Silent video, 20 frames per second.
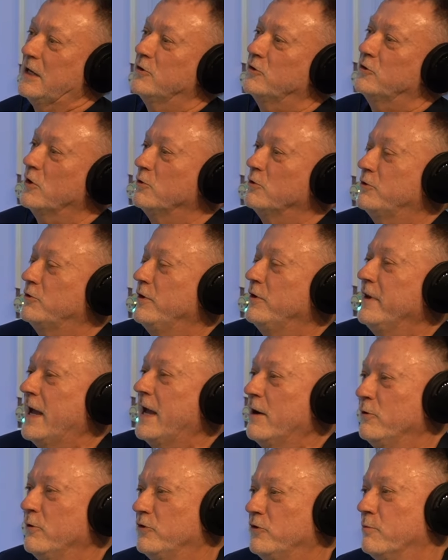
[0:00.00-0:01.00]
So
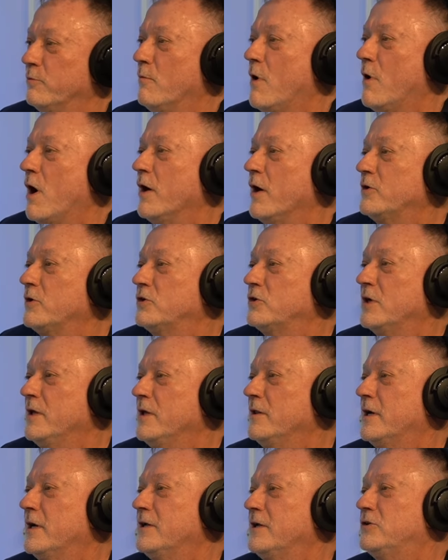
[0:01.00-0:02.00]
now is March.
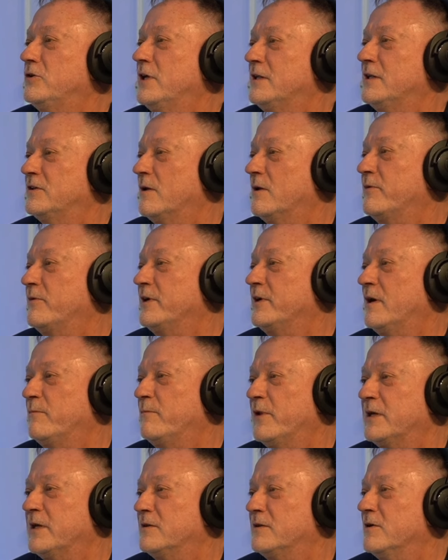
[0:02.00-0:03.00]
Say that I set something
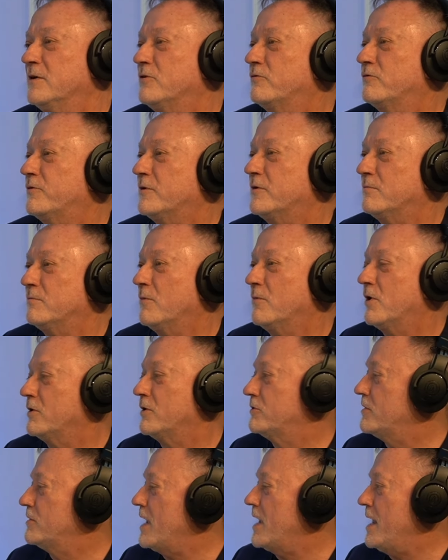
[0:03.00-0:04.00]
up like this for
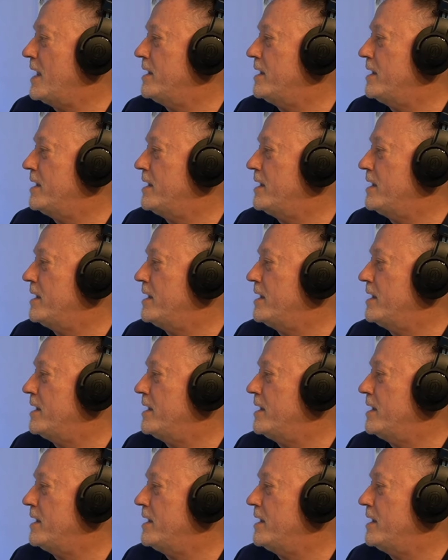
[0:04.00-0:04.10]
March